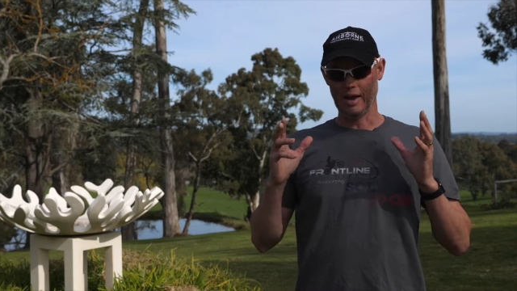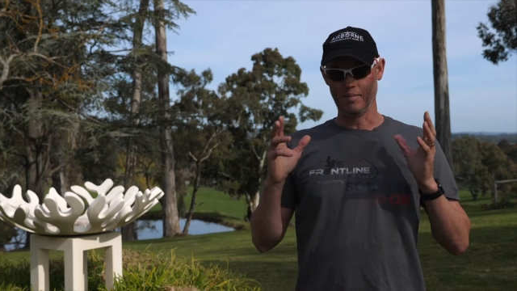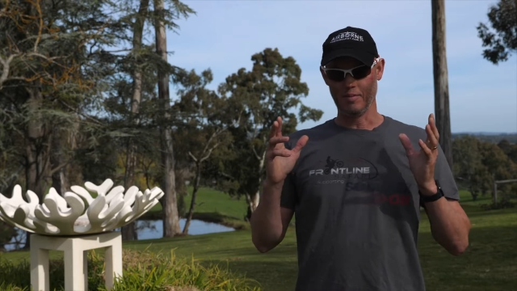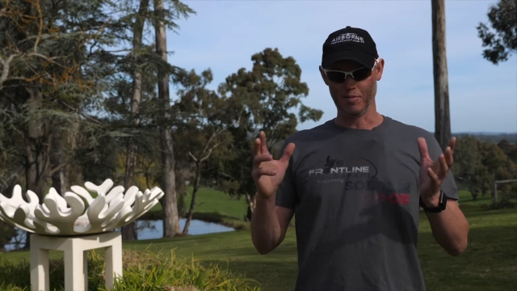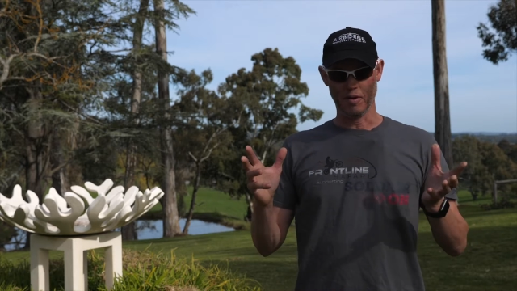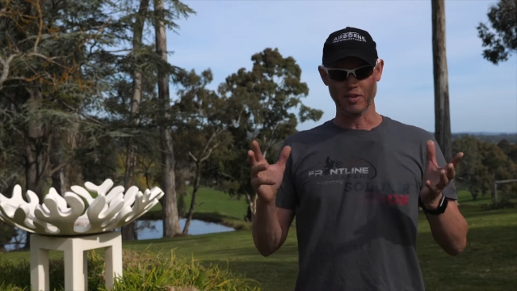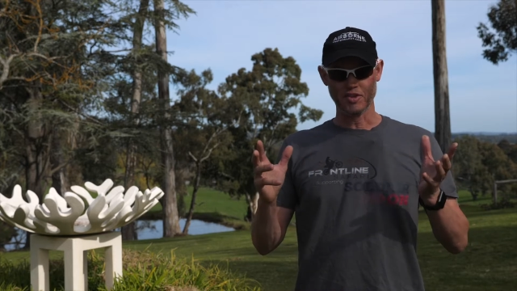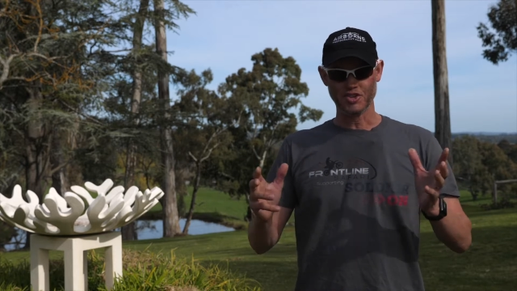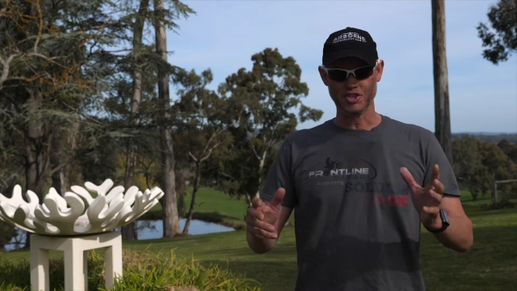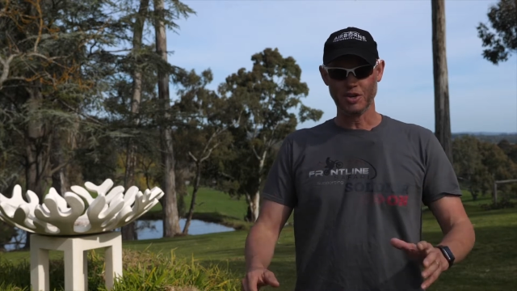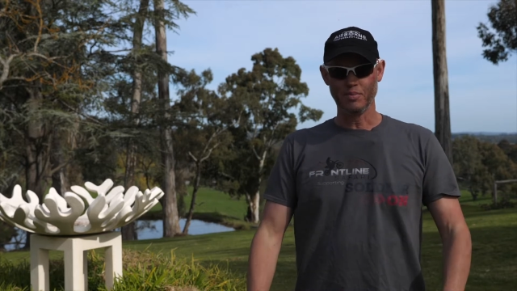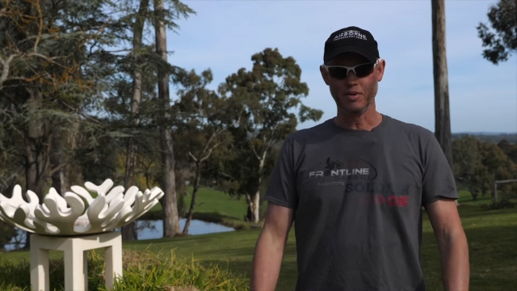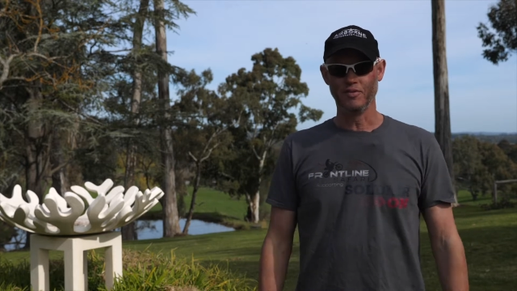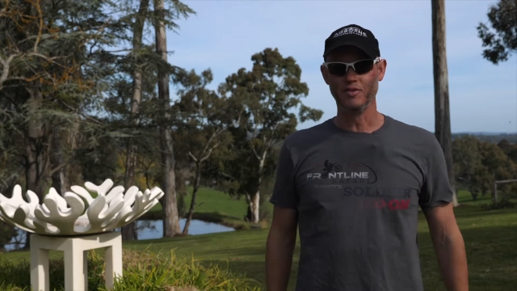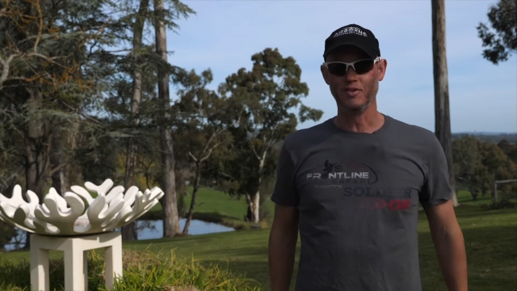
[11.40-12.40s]

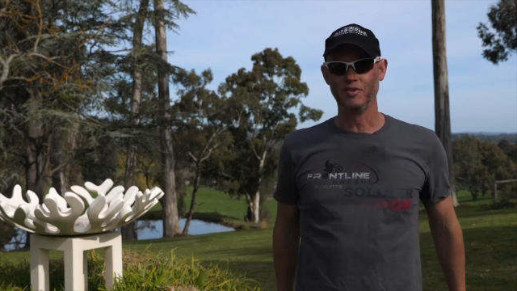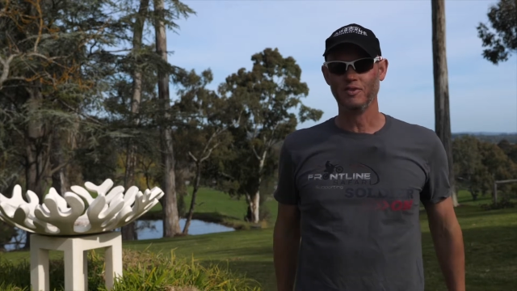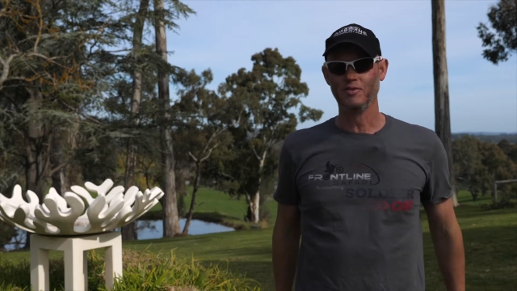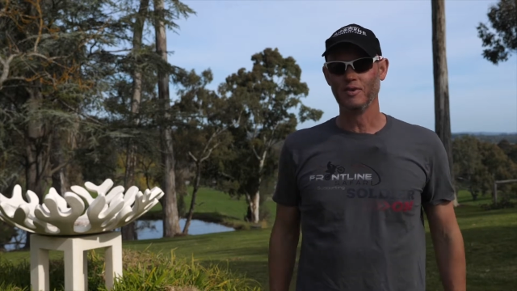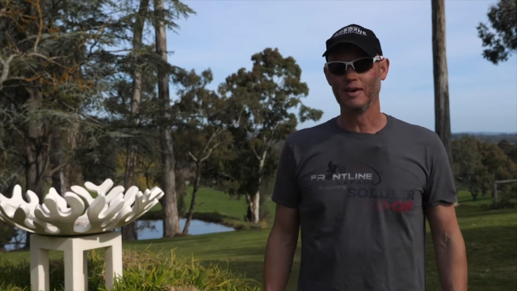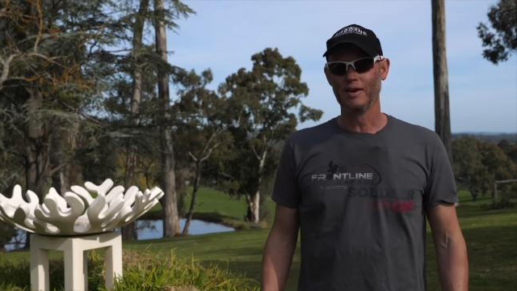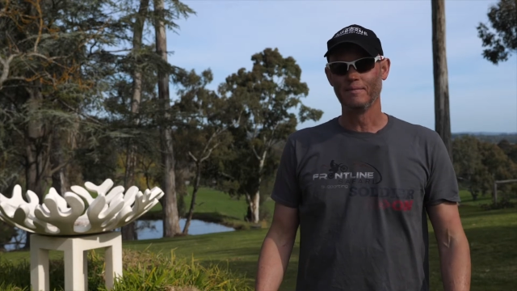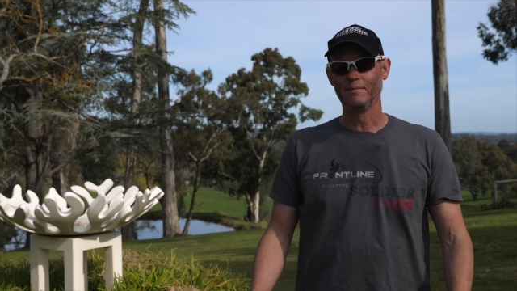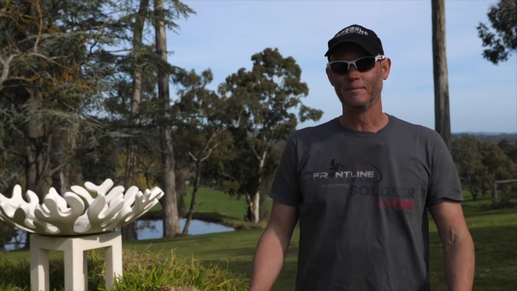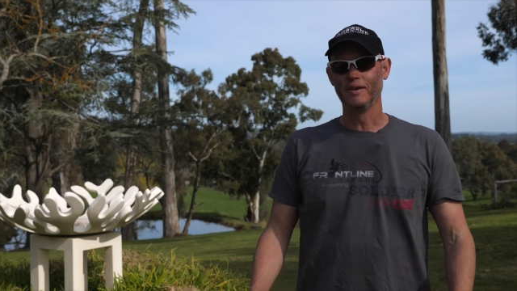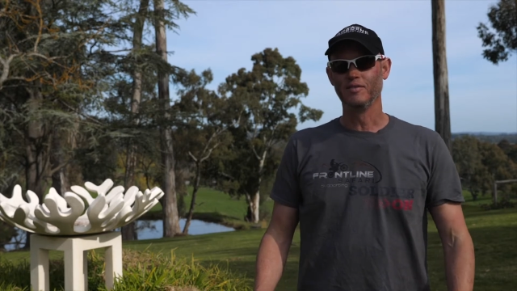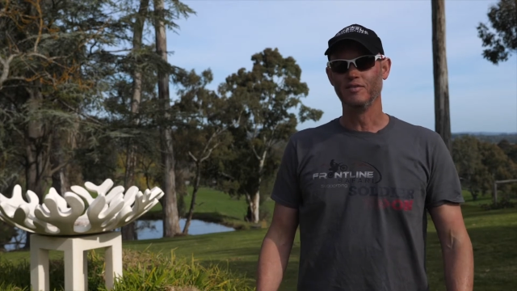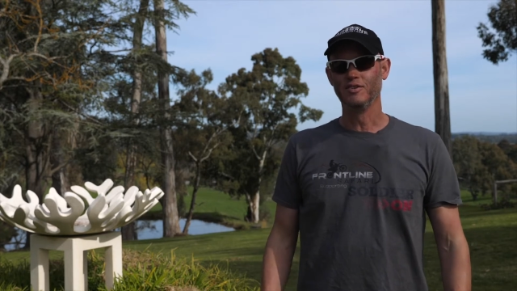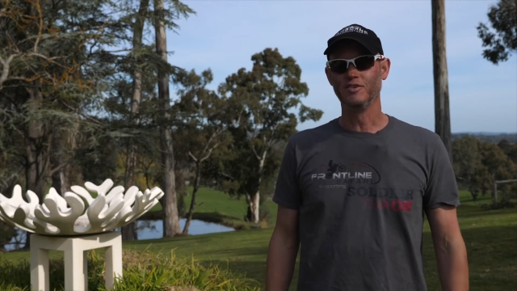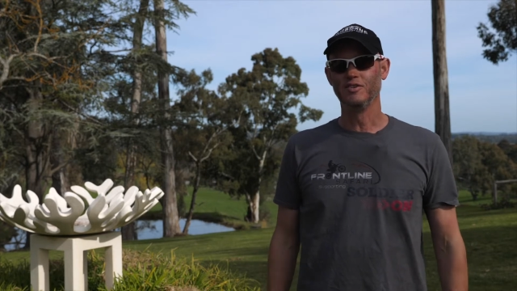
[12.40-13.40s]
sponsorship if
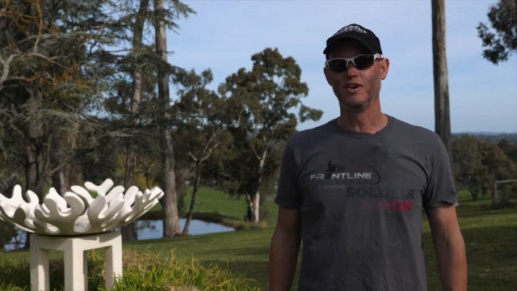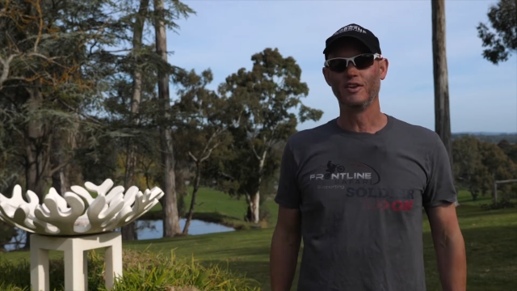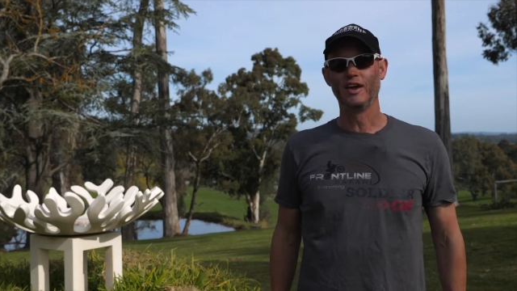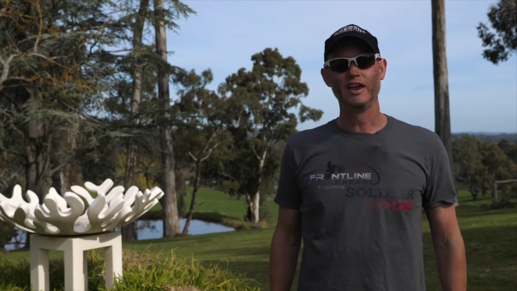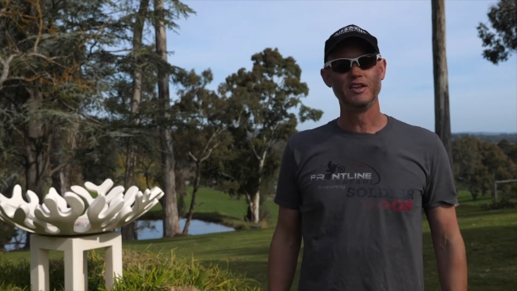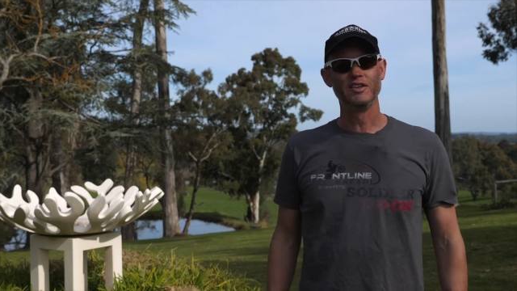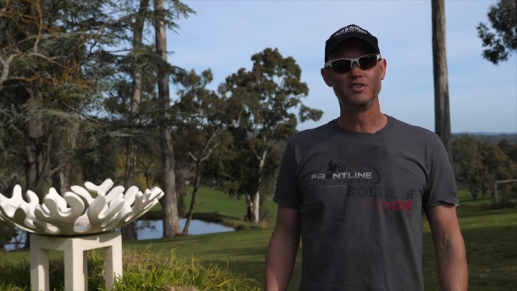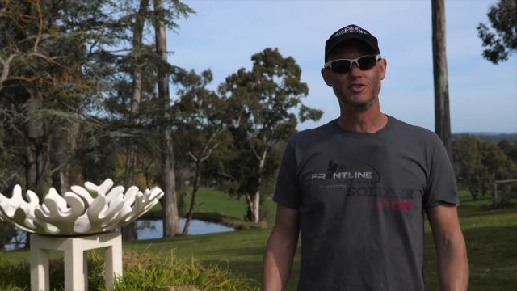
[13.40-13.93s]
you donated